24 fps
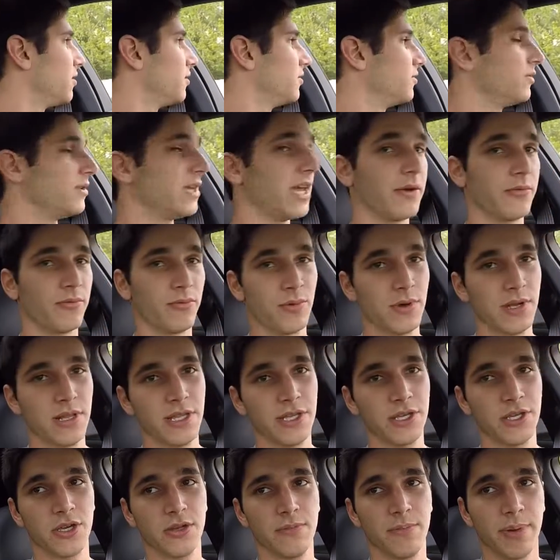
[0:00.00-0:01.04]
you get
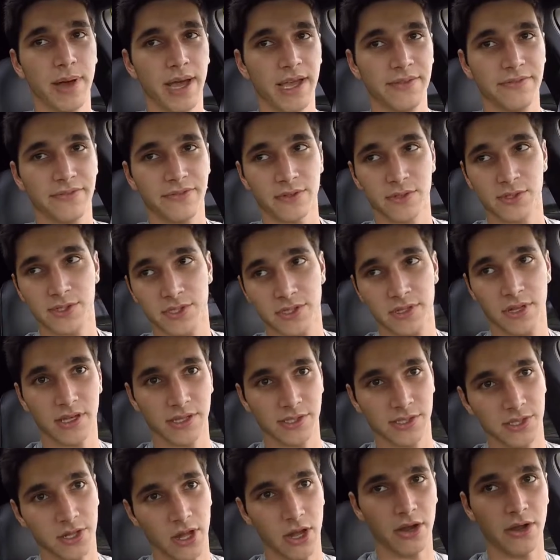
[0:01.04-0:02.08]
really good bite for a
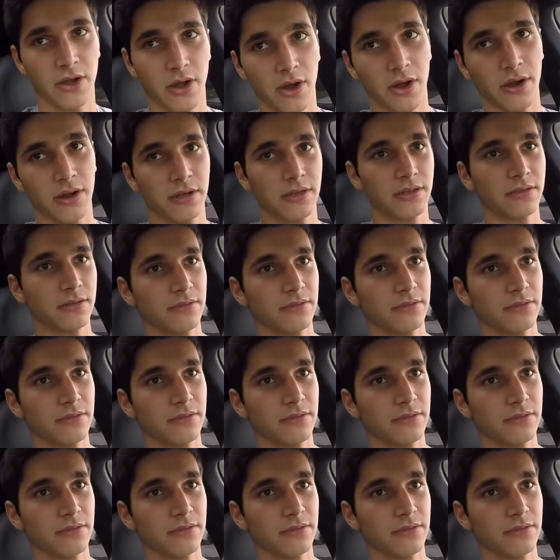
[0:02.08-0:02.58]
stock car.